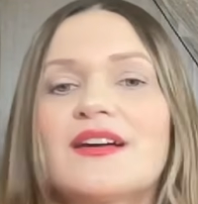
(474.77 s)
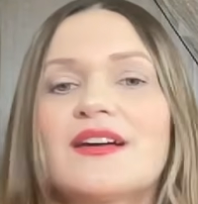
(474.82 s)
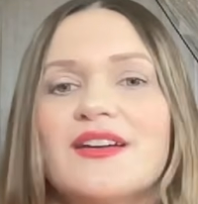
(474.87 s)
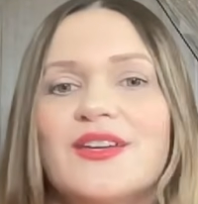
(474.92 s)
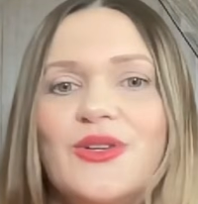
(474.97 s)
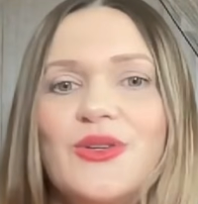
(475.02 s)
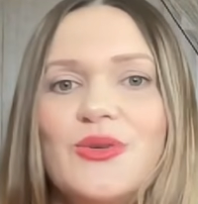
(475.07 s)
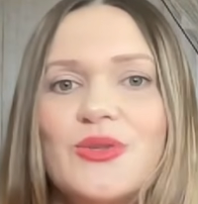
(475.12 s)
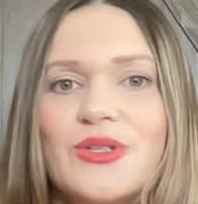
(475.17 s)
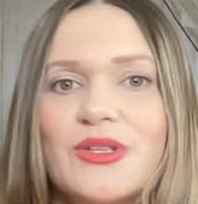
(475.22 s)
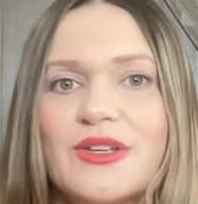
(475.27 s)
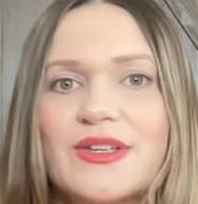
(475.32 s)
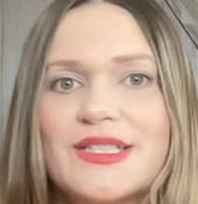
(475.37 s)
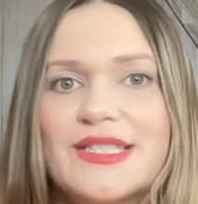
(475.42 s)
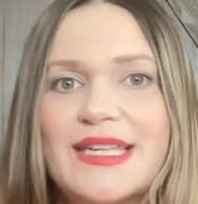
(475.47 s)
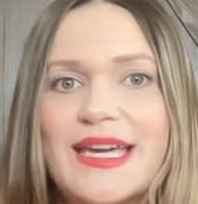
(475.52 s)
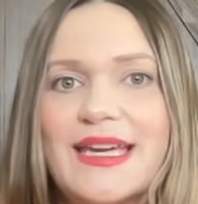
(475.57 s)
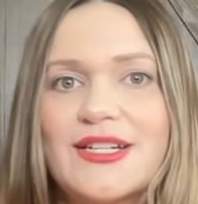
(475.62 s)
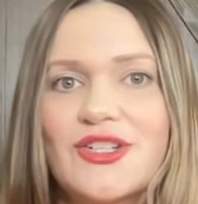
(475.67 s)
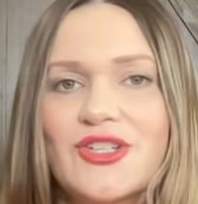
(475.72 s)

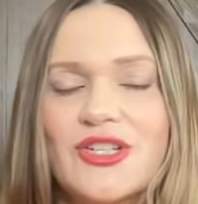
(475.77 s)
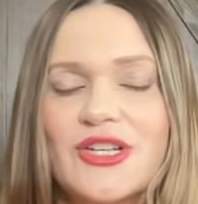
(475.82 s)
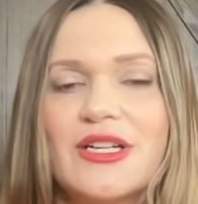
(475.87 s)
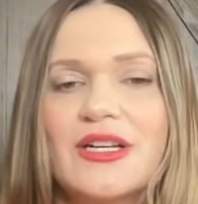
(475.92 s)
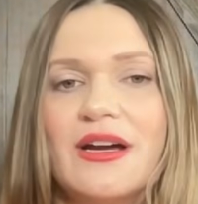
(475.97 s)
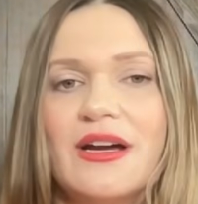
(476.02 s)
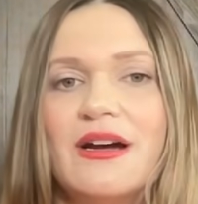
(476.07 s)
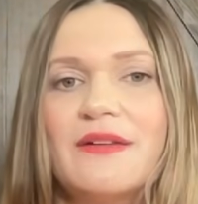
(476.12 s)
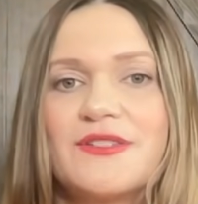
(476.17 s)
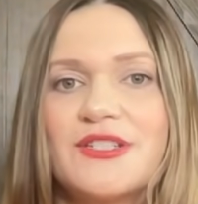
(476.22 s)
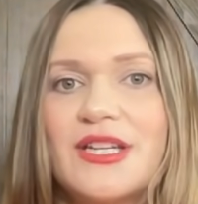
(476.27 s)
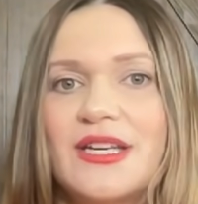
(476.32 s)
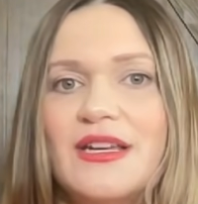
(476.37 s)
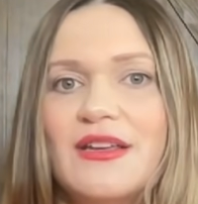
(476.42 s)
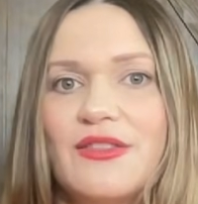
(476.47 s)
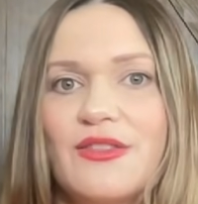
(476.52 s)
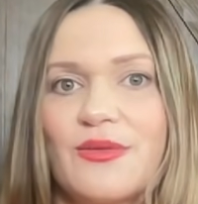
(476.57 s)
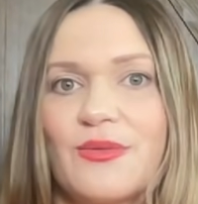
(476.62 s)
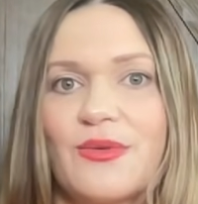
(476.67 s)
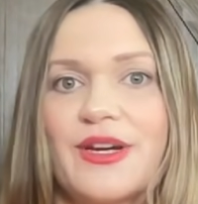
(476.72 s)
utilization of
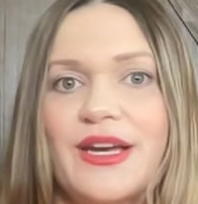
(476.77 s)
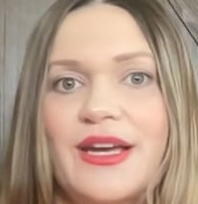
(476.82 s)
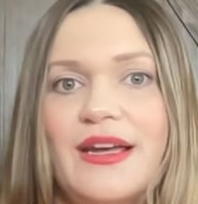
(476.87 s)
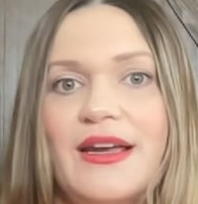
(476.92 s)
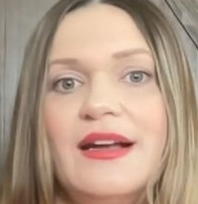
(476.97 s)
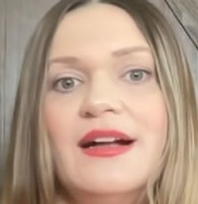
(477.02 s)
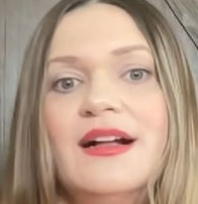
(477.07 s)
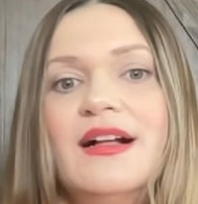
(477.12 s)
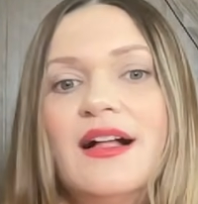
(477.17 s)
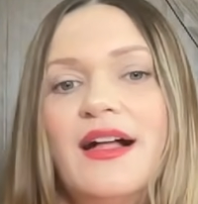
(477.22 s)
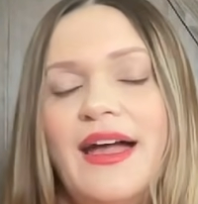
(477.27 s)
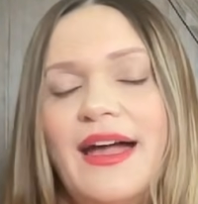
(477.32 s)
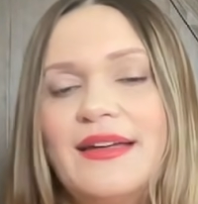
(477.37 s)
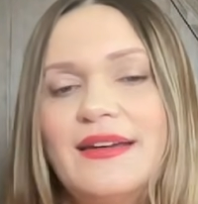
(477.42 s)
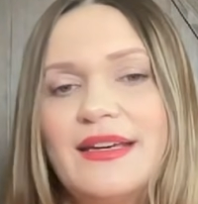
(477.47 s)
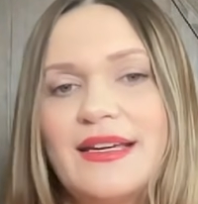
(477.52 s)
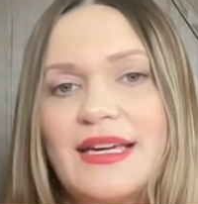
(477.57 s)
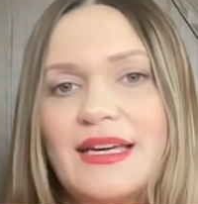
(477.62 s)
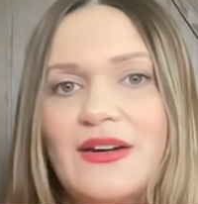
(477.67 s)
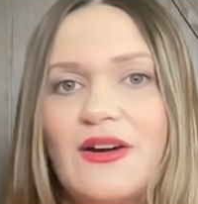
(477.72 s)
T3, and
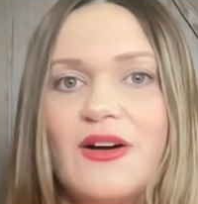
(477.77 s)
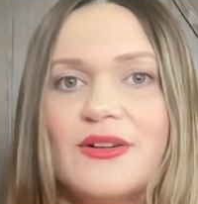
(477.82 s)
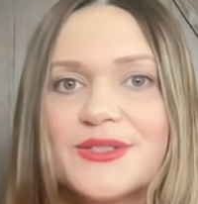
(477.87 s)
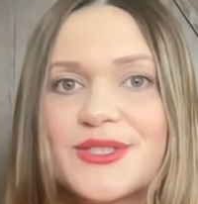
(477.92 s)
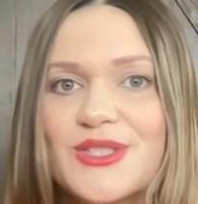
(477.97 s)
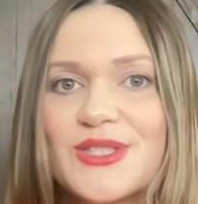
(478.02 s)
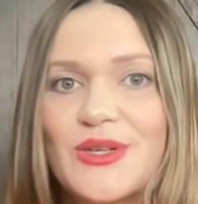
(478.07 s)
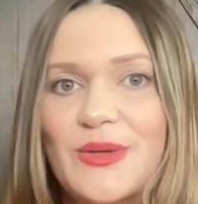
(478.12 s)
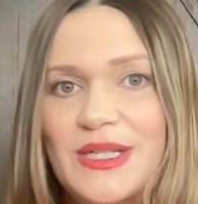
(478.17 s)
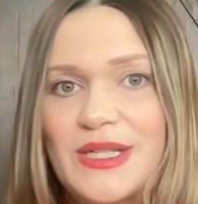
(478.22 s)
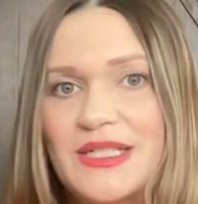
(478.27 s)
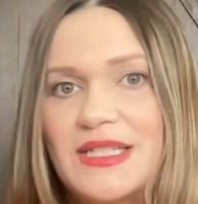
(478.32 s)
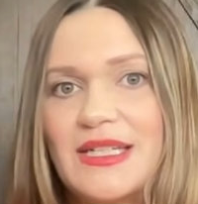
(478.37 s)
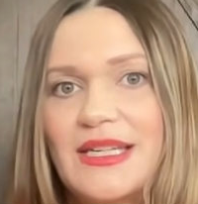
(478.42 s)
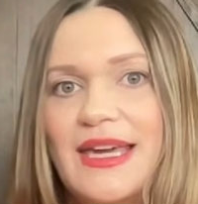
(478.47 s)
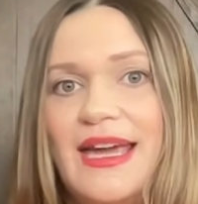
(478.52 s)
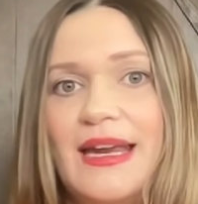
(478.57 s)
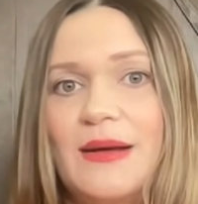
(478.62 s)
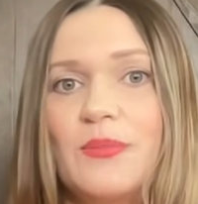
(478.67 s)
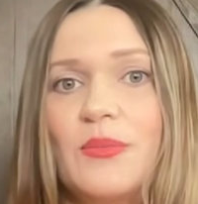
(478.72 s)
it can also
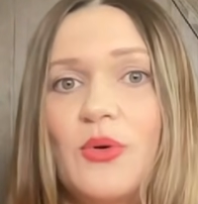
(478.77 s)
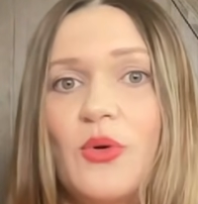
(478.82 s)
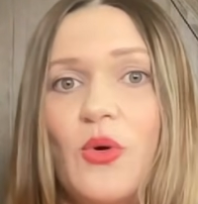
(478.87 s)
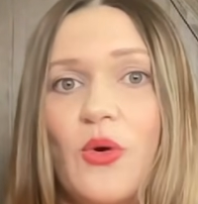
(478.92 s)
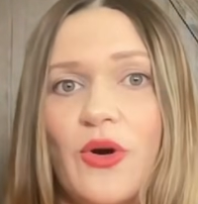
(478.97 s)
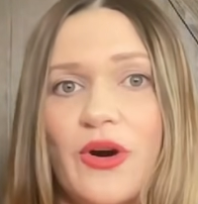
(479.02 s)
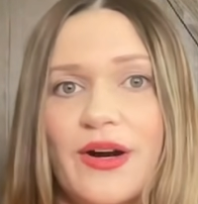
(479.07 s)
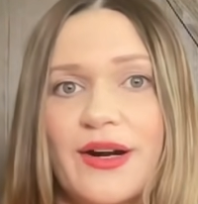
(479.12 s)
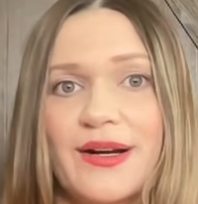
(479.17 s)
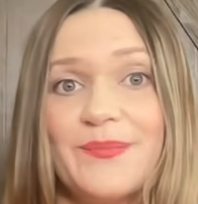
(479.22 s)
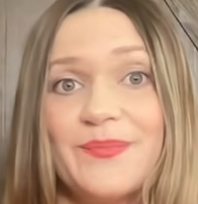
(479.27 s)
indicate poor